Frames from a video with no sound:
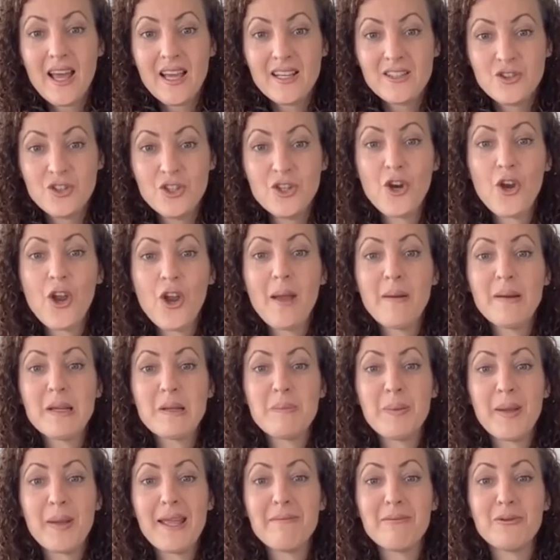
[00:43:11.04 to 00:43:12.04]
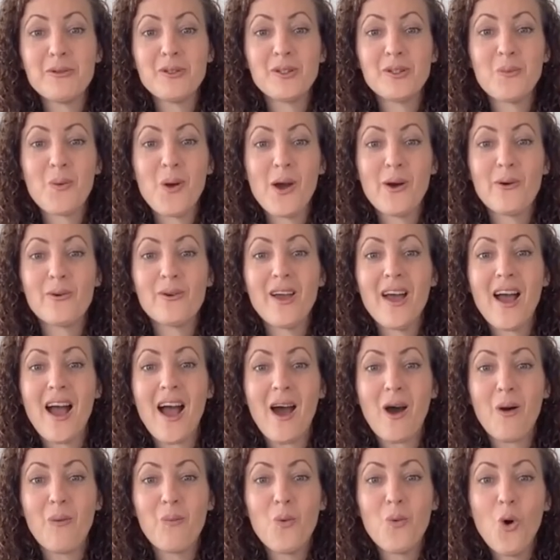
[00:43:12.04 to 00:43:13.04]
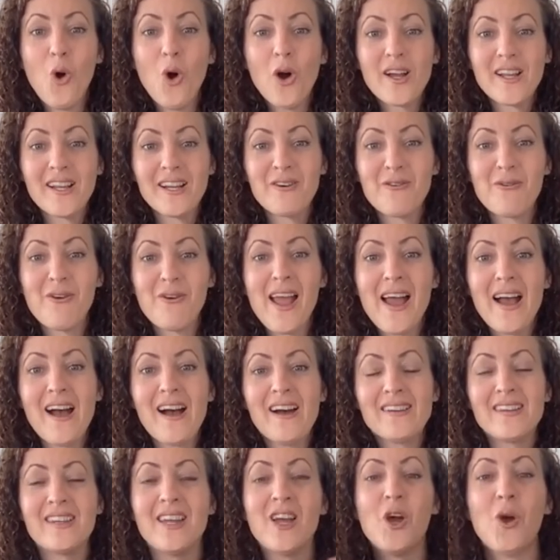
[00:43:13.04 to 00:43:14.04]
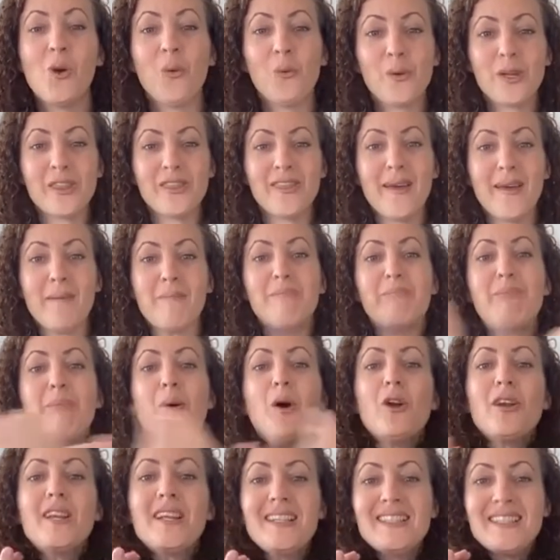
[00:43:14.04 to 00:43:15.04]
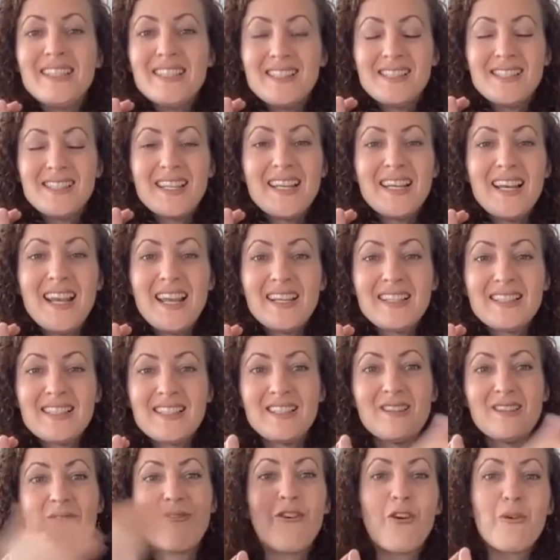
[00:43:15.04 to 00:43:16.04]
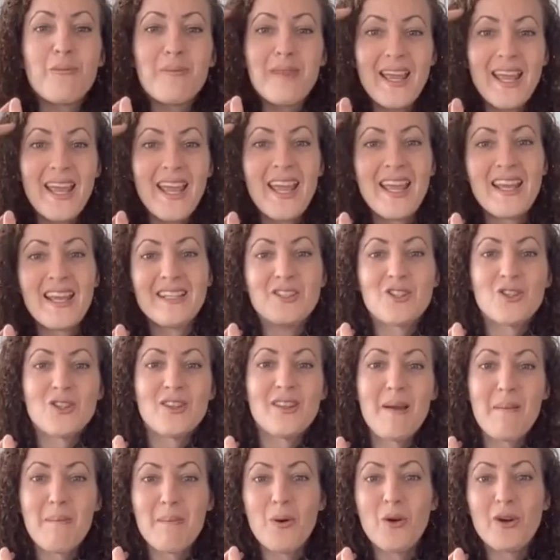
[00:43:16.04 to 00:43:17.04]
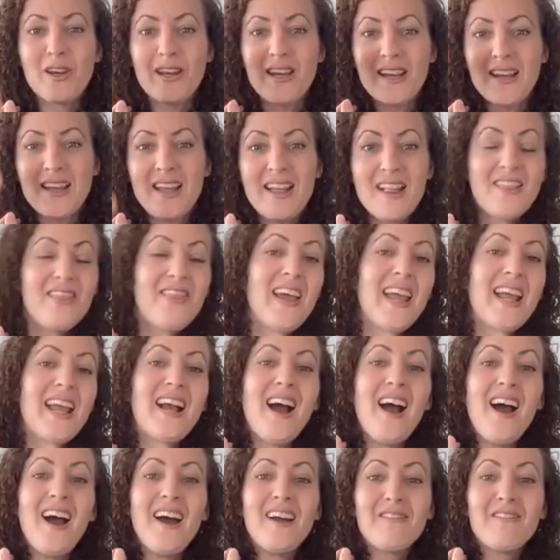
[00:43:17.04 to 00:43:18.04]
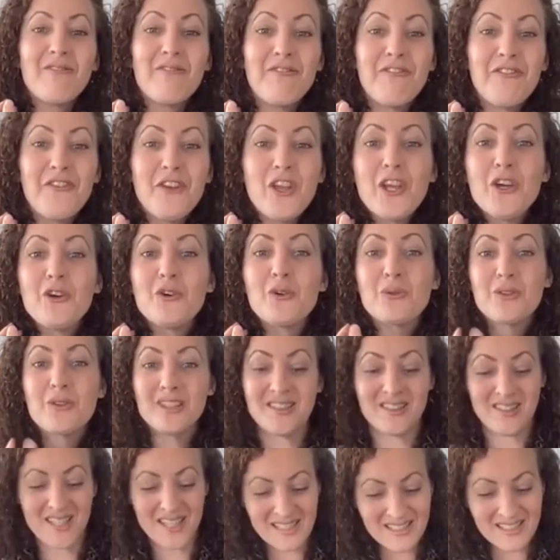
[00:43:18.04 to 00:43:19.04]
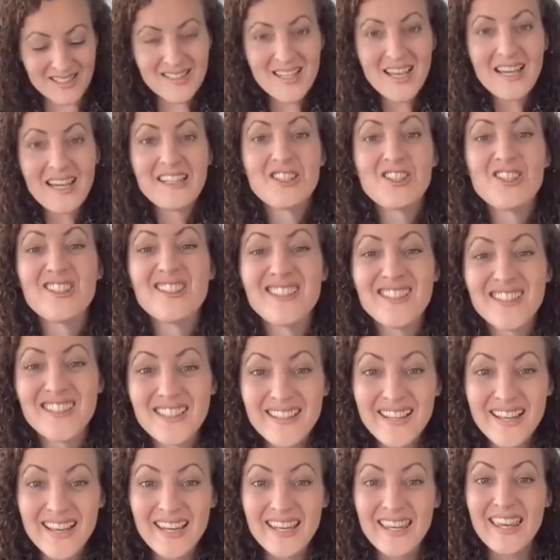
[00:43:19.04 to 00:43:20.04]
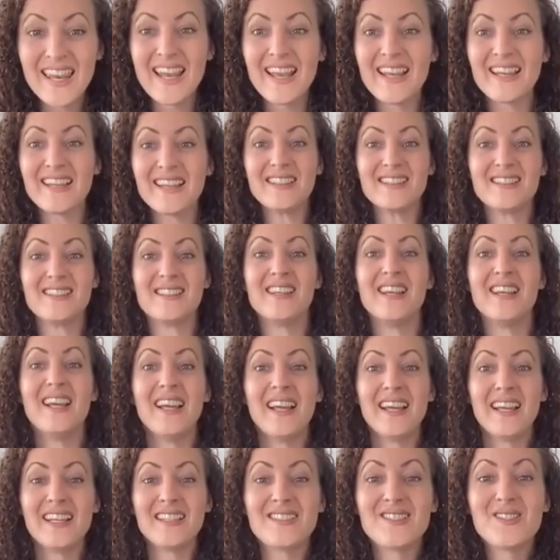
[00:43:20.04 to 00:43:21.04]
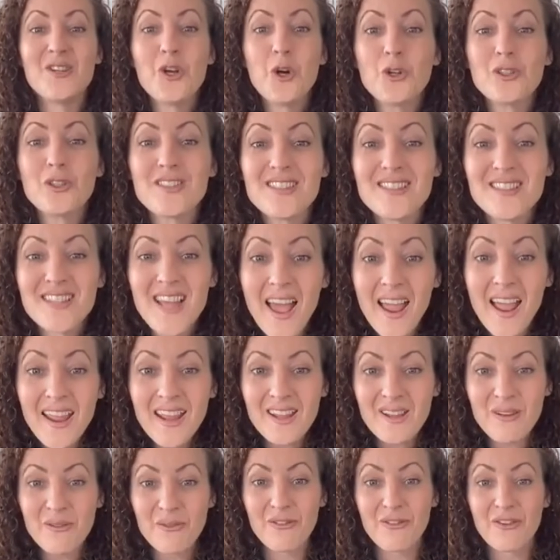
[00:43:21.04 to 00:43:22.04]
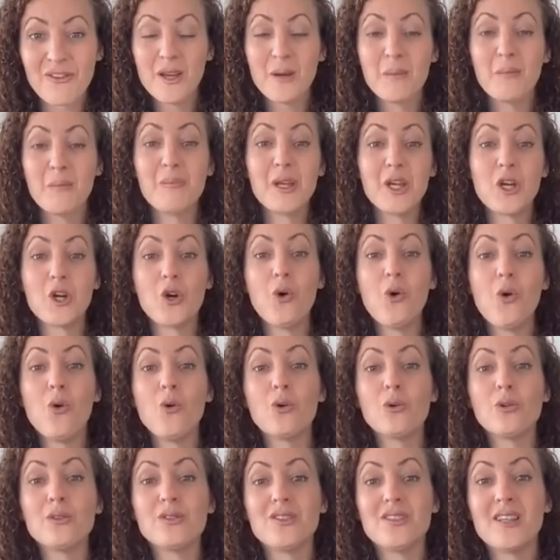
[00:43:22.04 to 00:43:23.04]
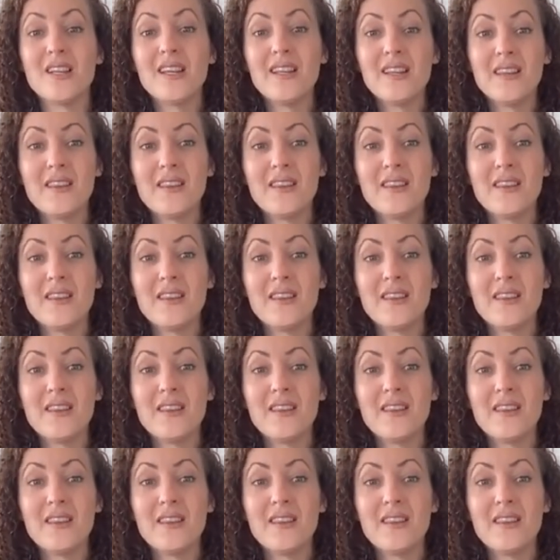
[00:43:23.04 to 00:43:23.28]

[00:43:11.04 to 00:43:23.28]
Do you know how many people in the world are walking around with their body disconnected from their head to their body? They can't feel the sensations in their legs. It's not safe because